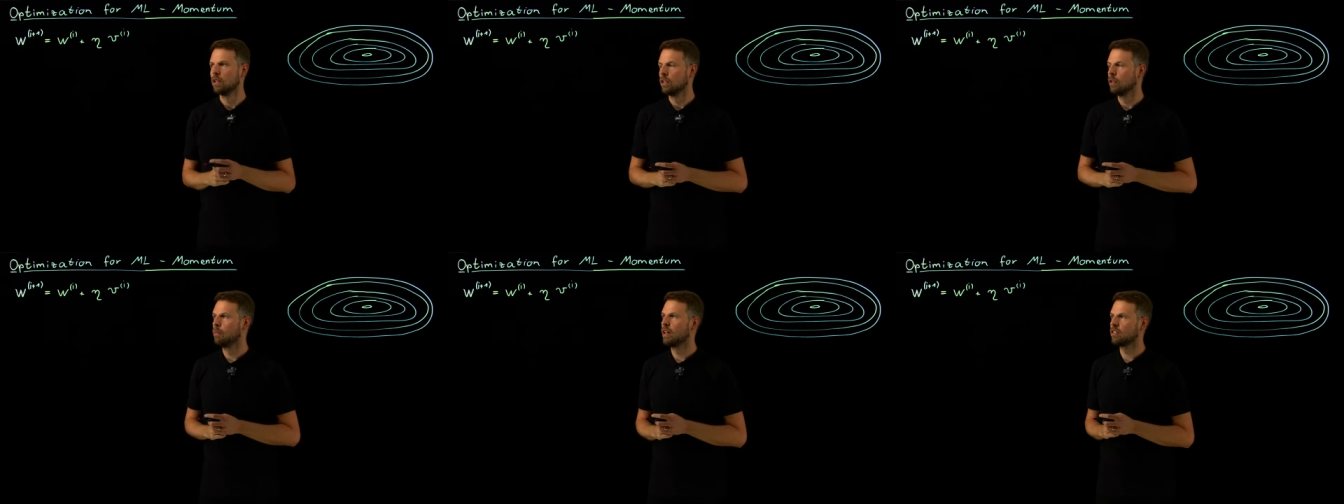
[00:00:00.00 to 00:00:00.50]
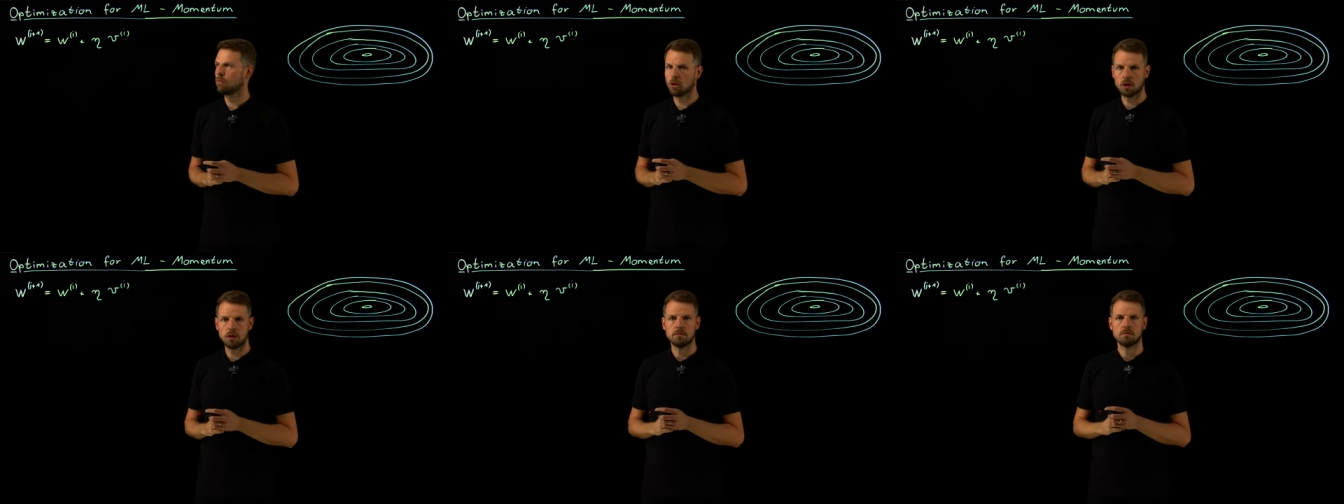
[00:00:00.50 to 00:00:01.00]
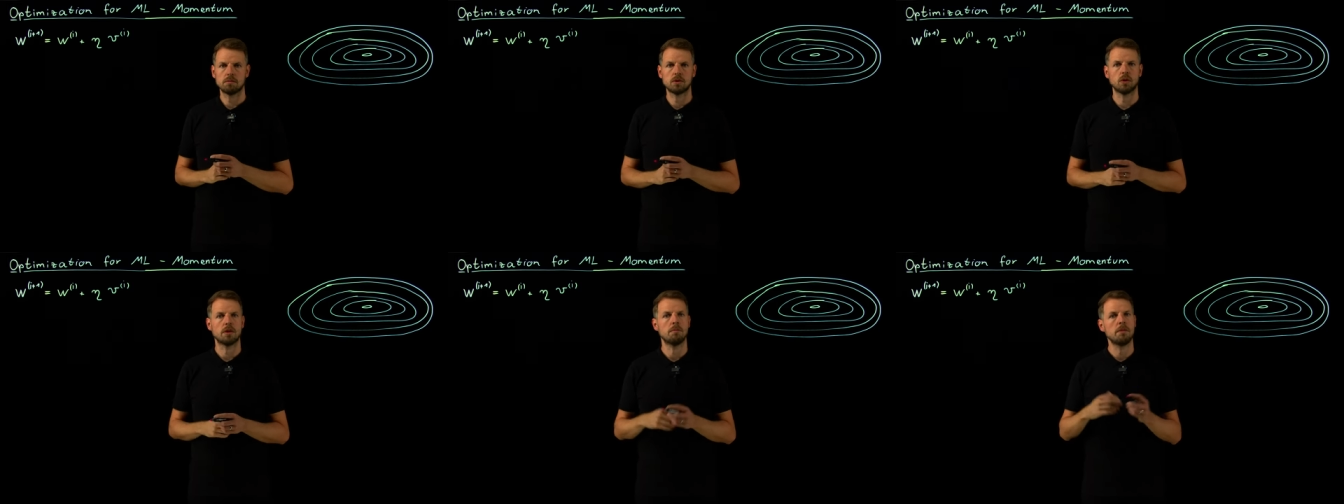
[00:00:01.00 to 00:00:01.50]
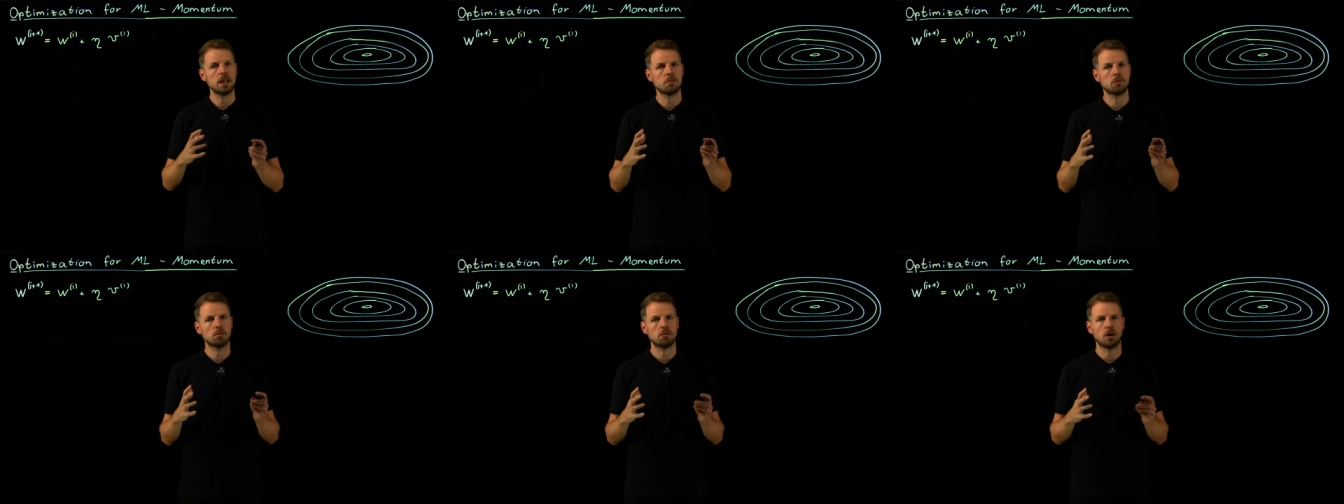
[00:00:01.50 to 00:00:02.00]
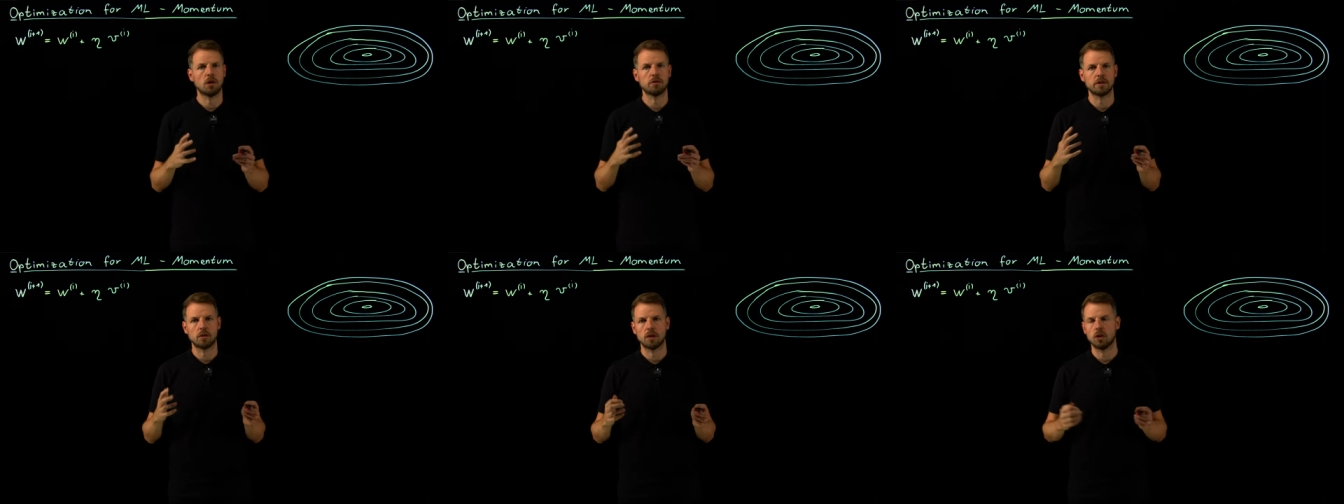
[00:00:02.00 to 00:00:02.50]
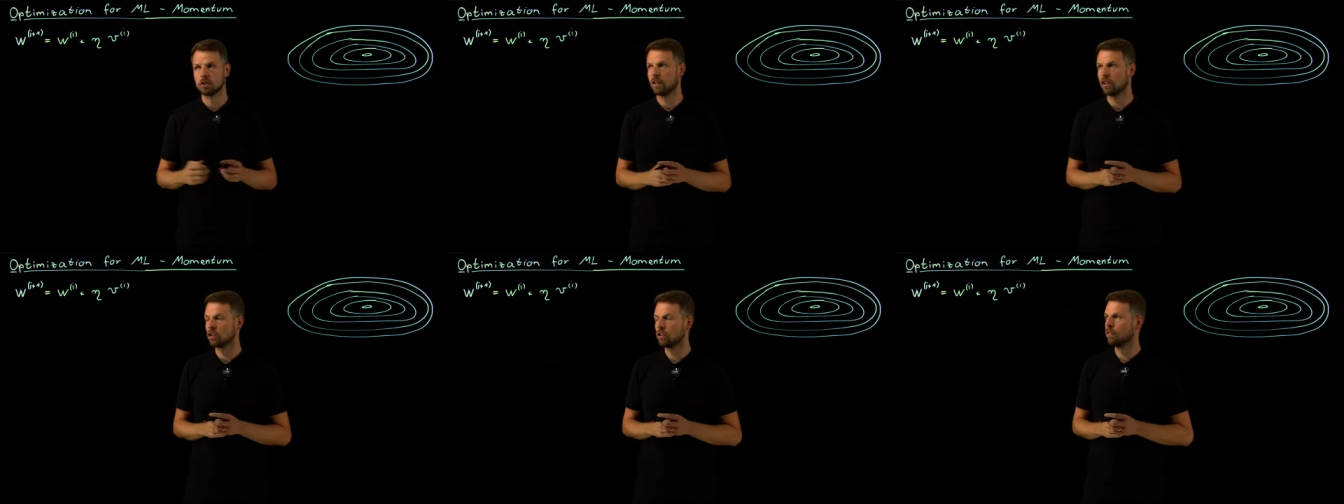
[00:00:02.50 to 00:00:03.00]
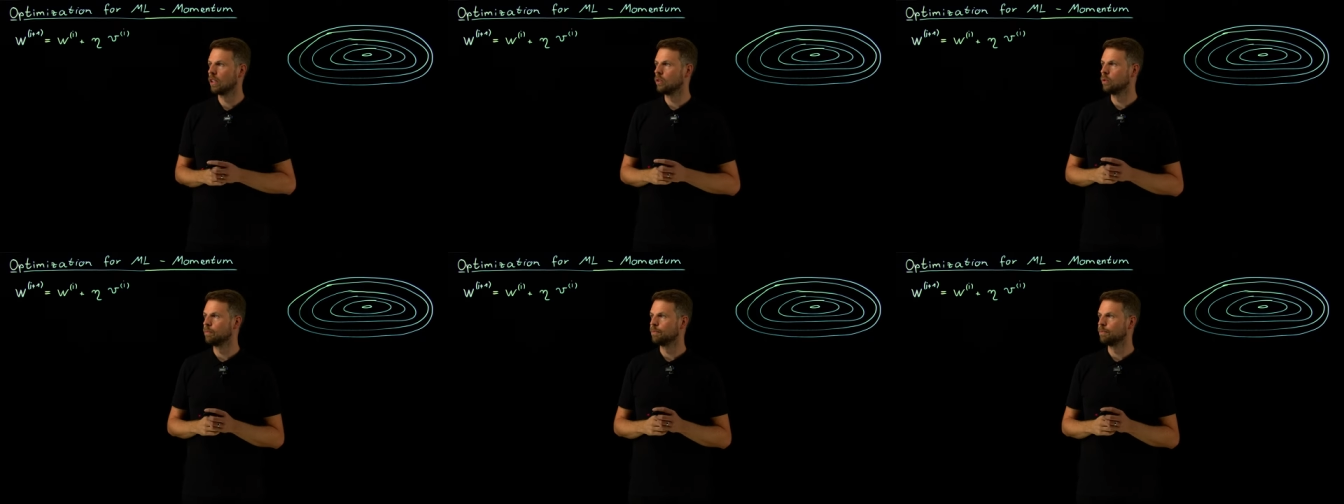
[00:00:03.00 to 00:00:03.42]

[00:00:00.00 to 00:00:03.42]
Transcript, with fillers: the best model, so the minimum of our loss function value.